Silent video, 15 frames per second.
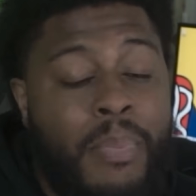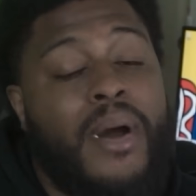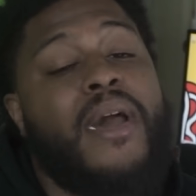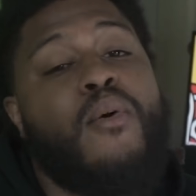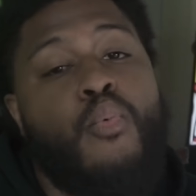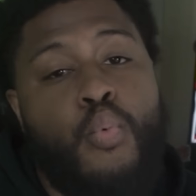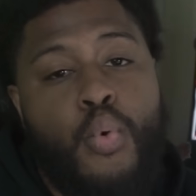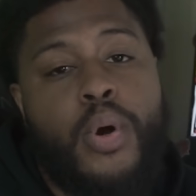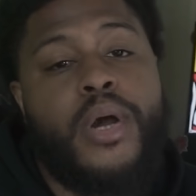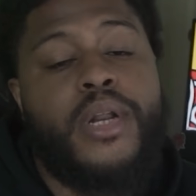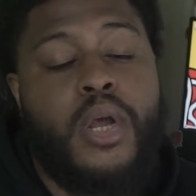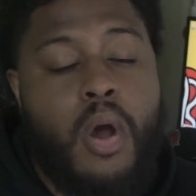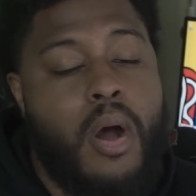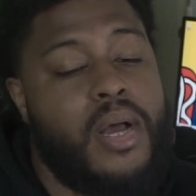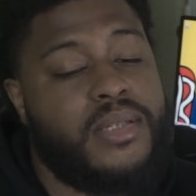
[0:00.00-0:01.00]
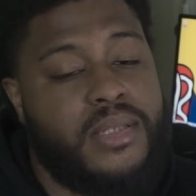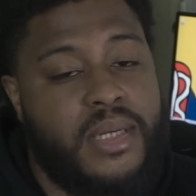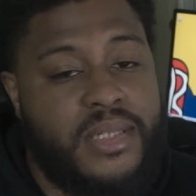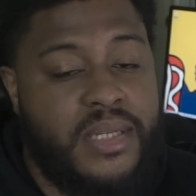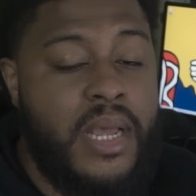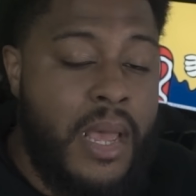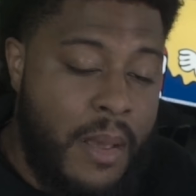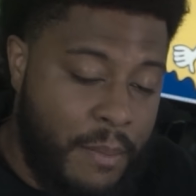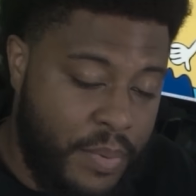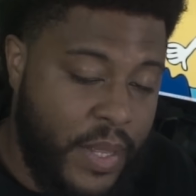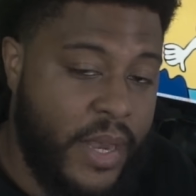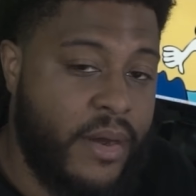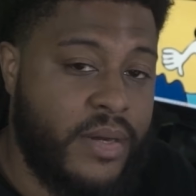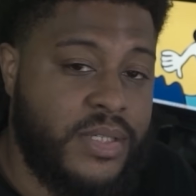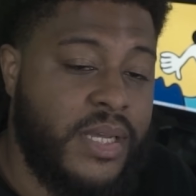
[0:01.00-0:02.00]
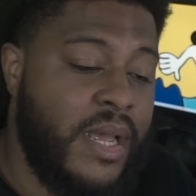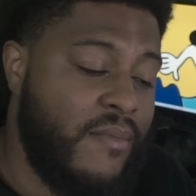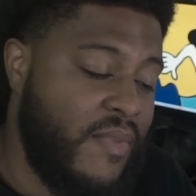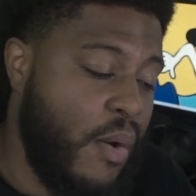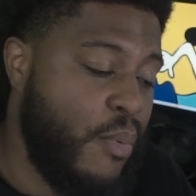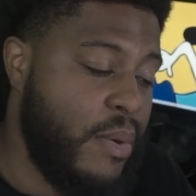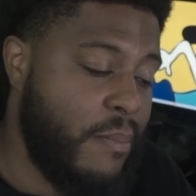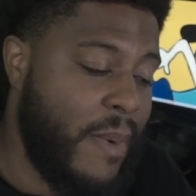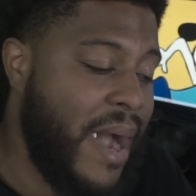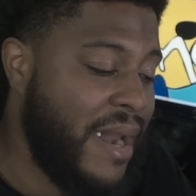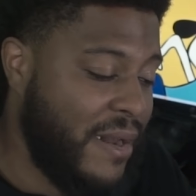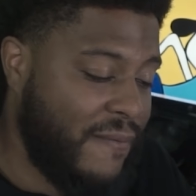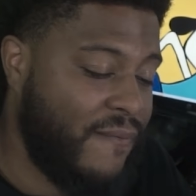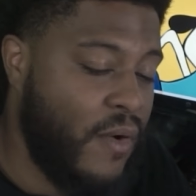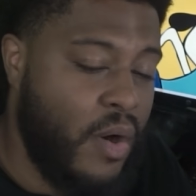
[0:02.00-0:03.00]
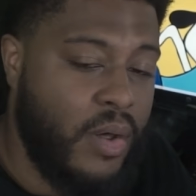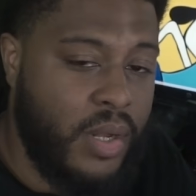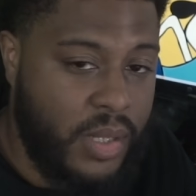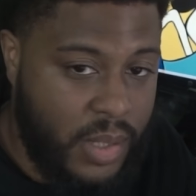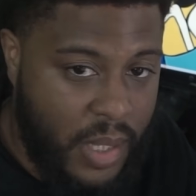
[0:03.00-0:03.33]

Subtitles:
But it would cost us players that we might have fallen in